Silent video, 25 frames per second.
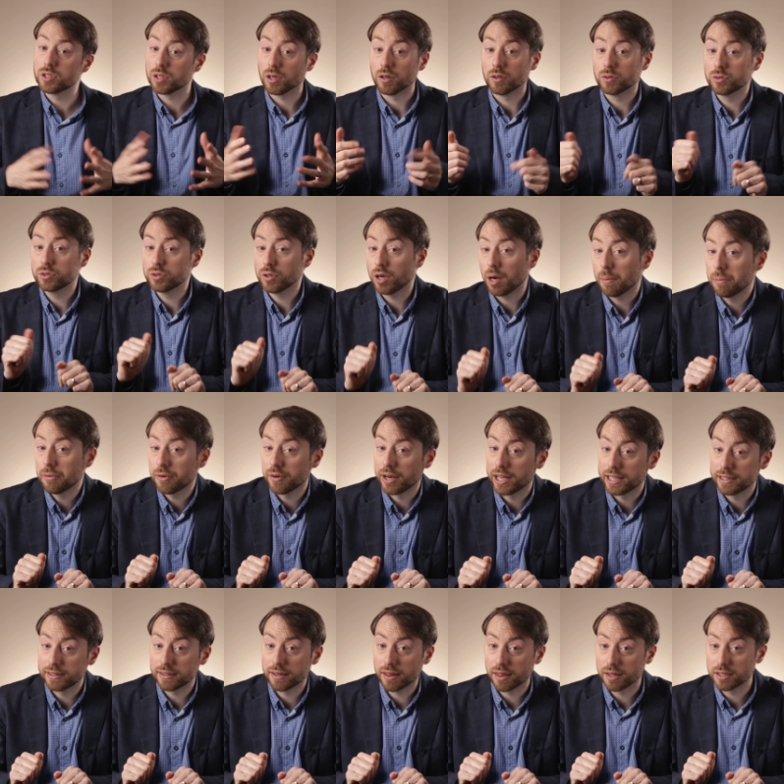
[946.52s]
So to
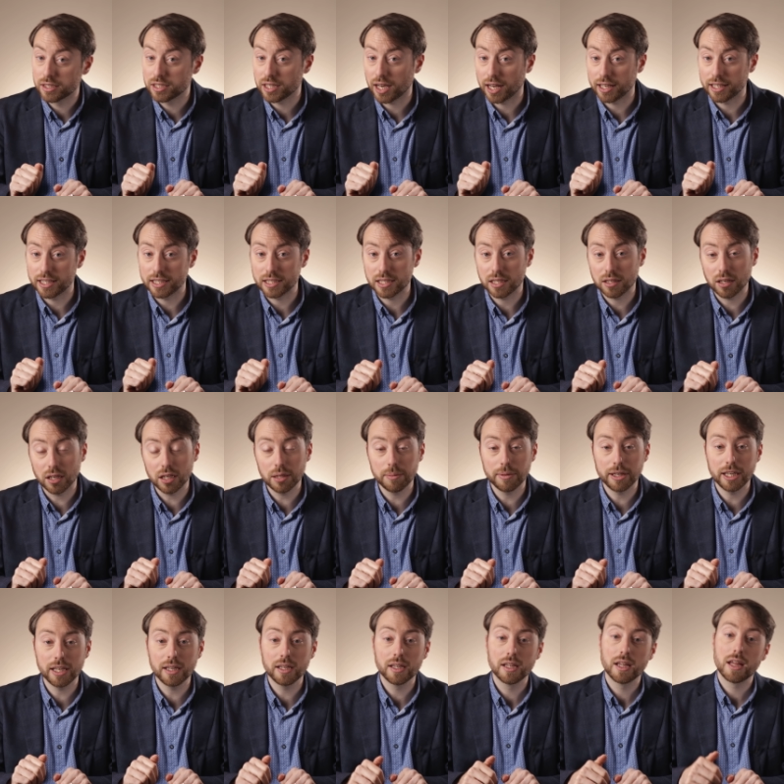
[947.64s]
upgrade the Chinese
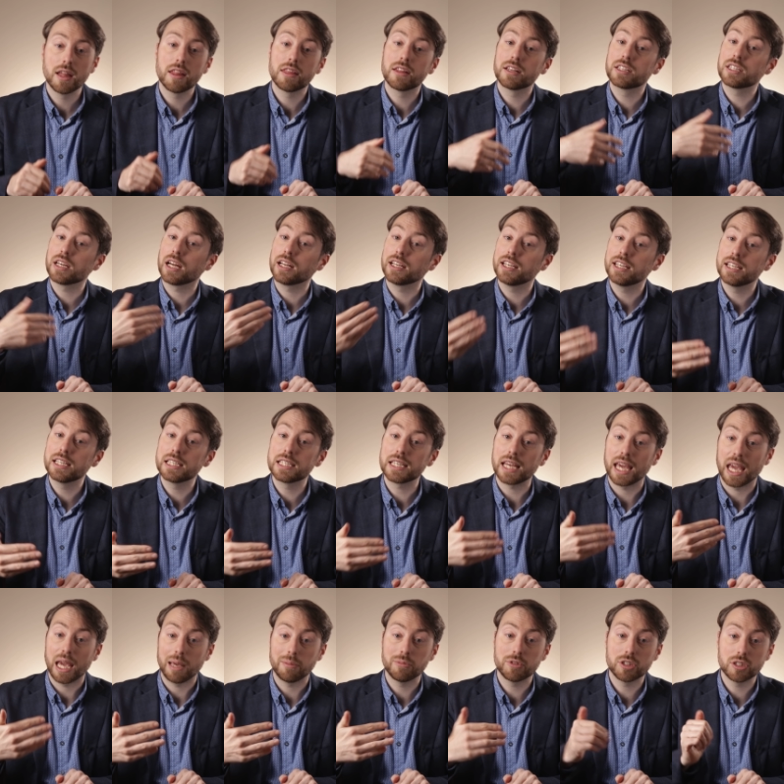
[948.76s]
economy, the Chinese
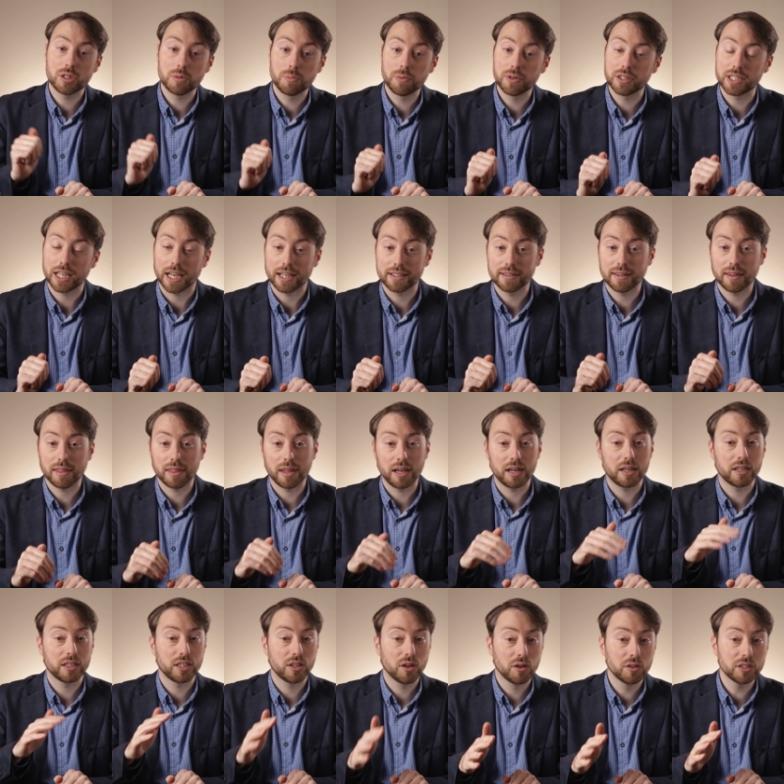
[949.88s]
aimed to protect
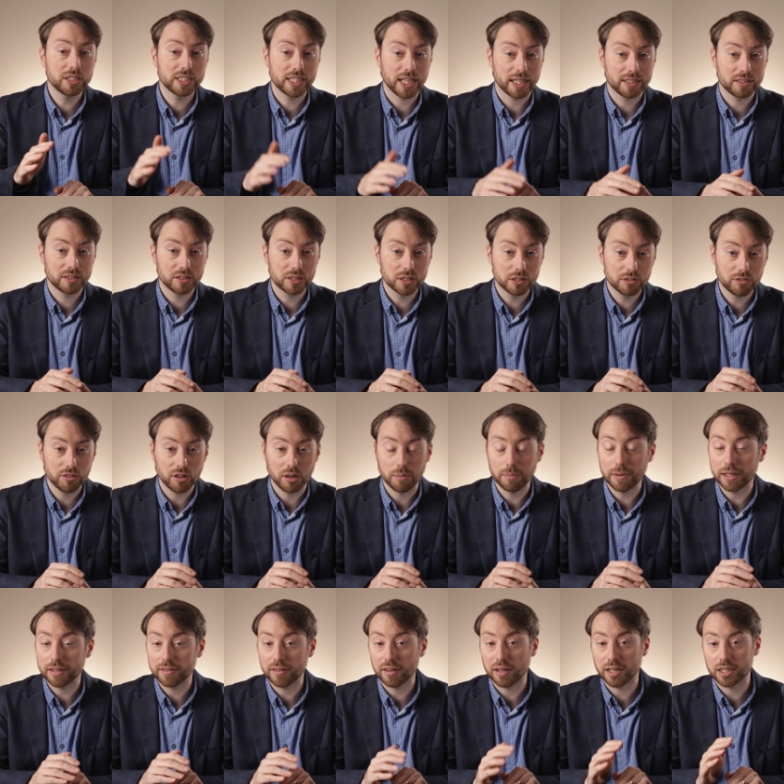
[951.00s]
their young sectors from
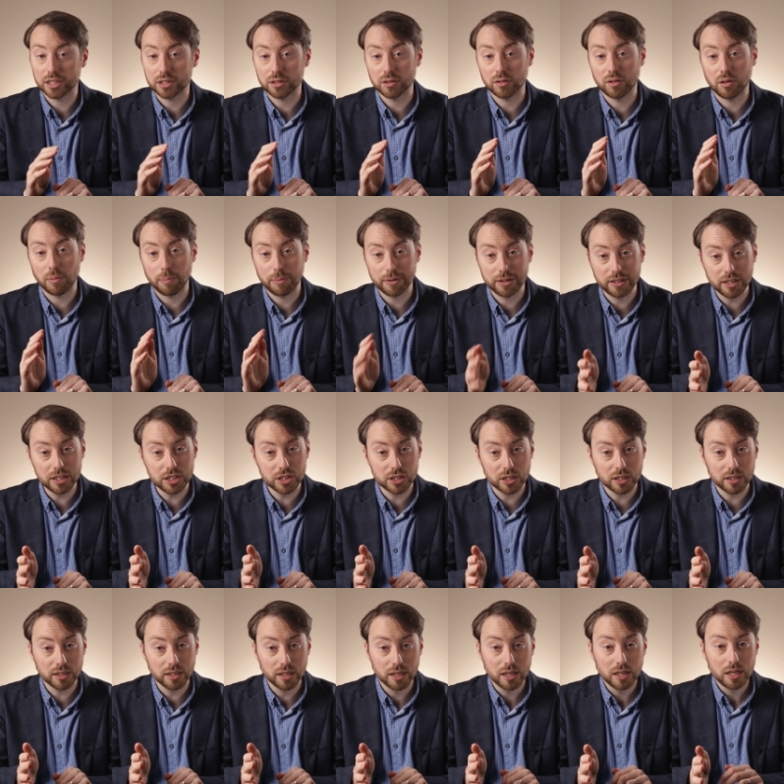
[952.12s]
international
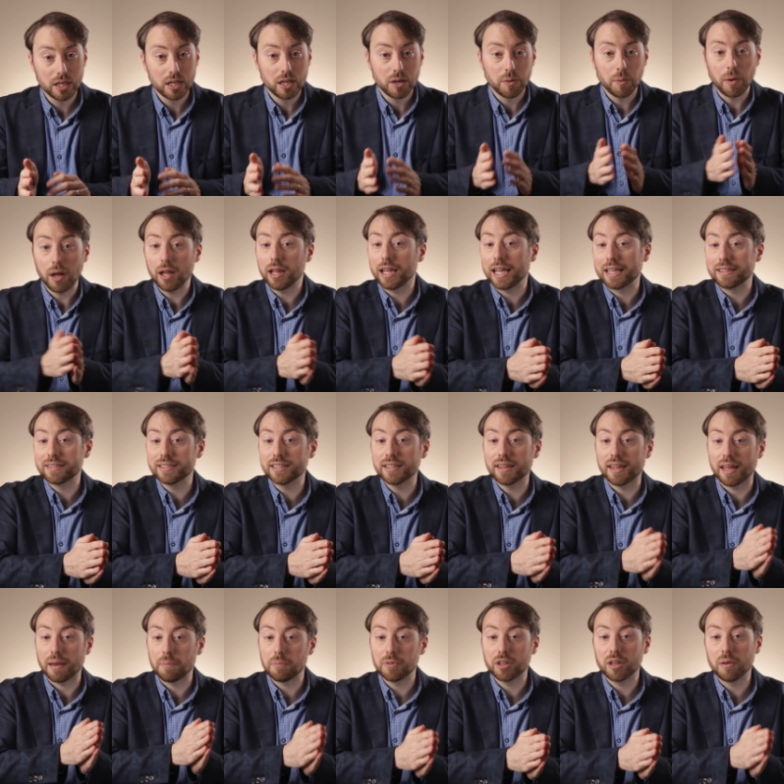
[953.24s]
competition while letting
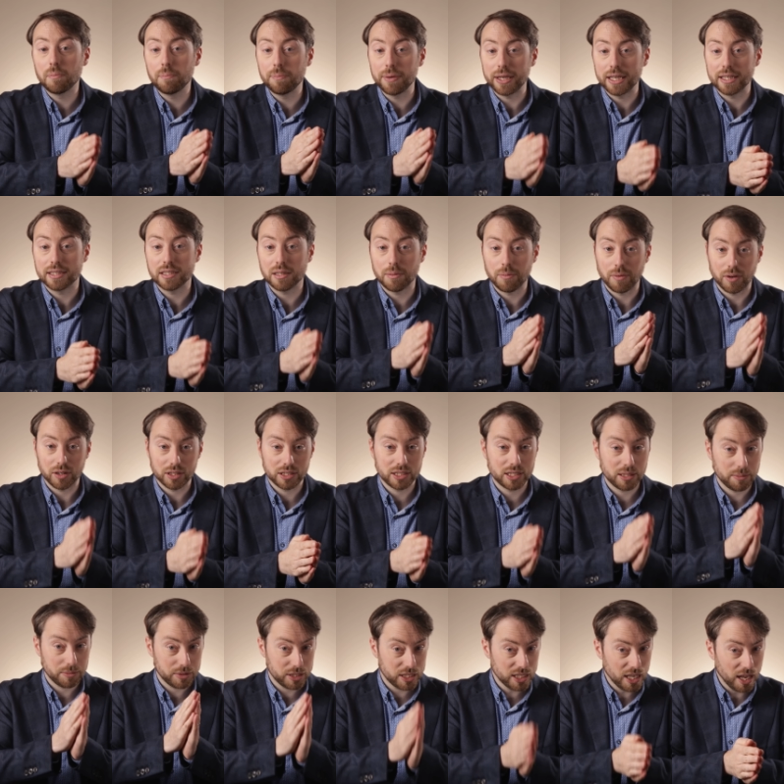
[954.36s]
them compete amongst
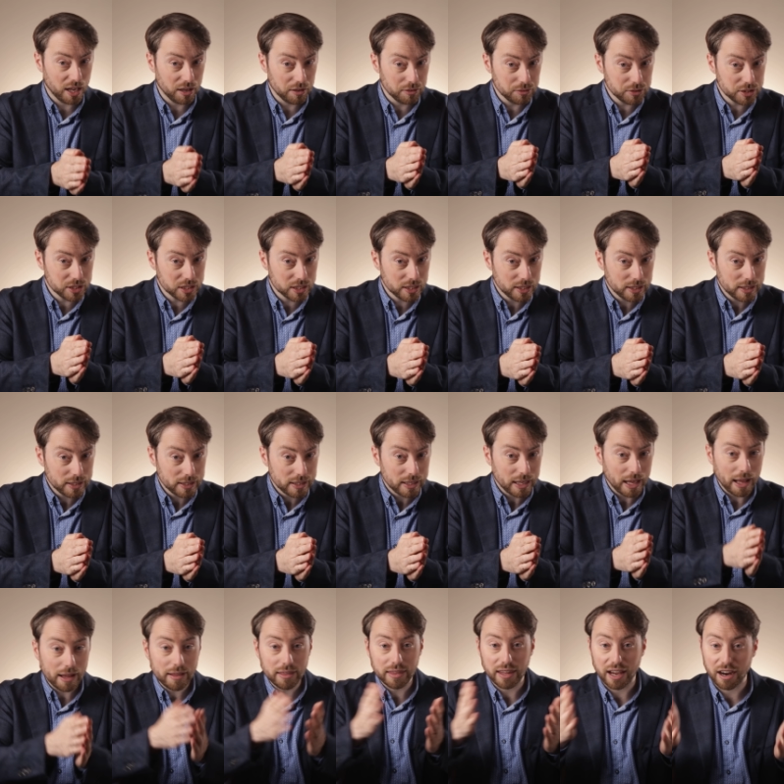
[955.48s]
themselves,
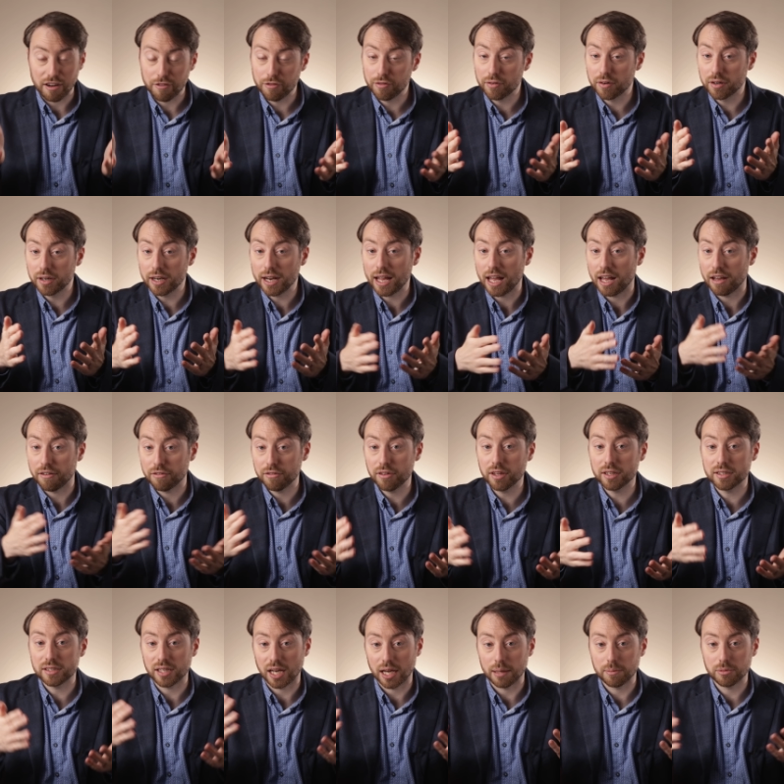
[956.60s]
and therefore have the
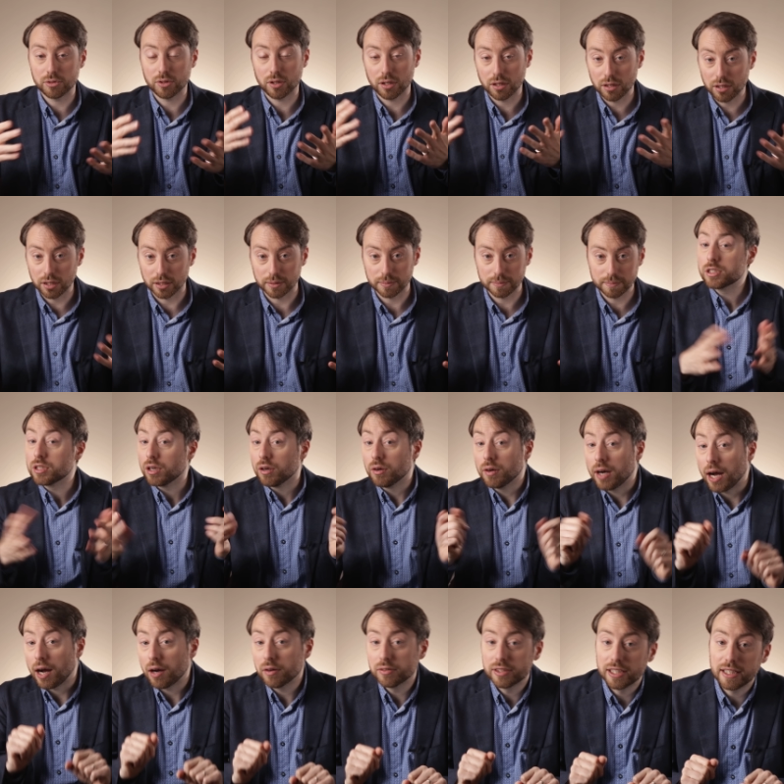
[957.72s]
time to learn. So
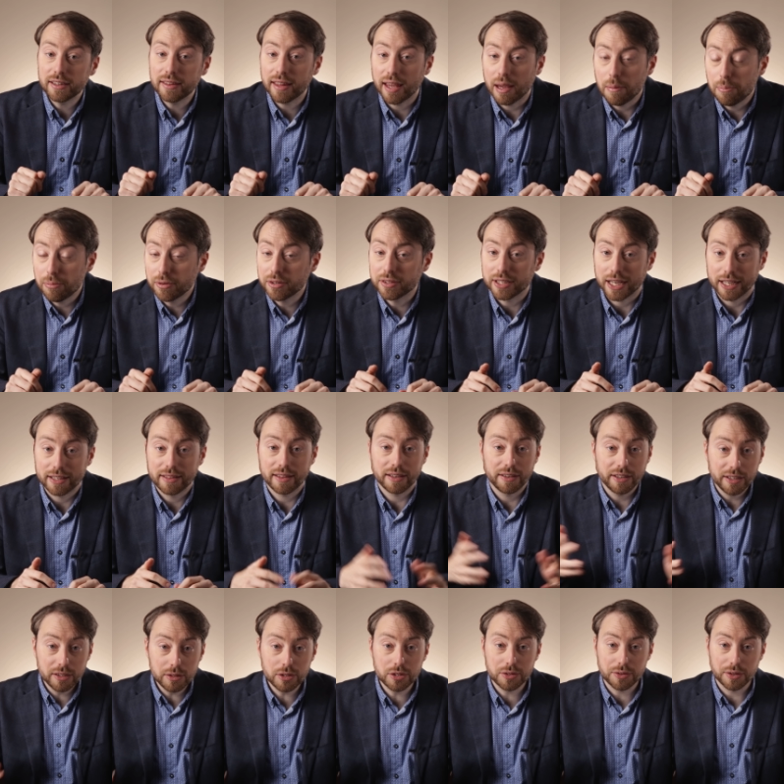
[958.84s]
how did they protect their
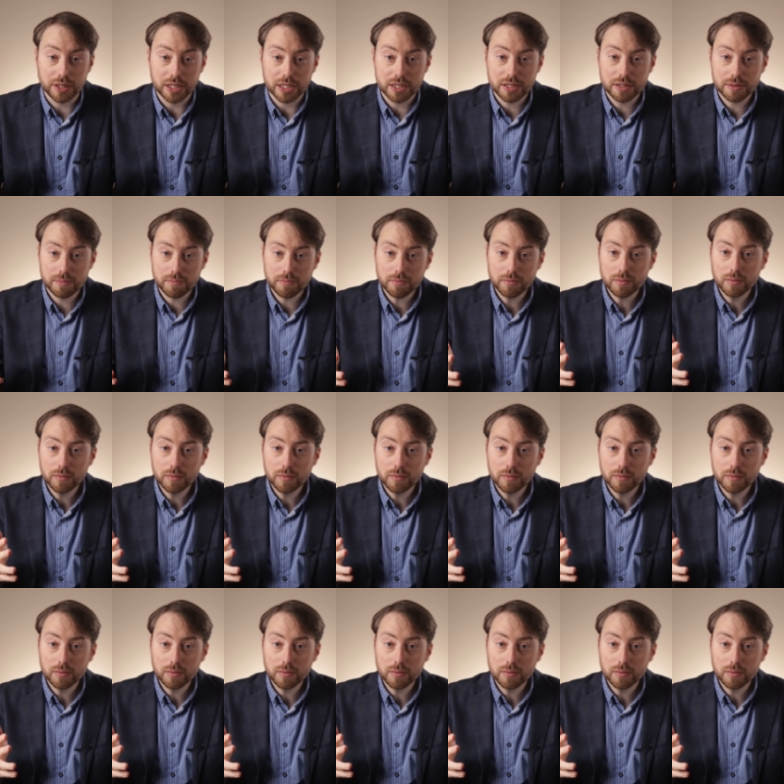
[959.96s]
industries?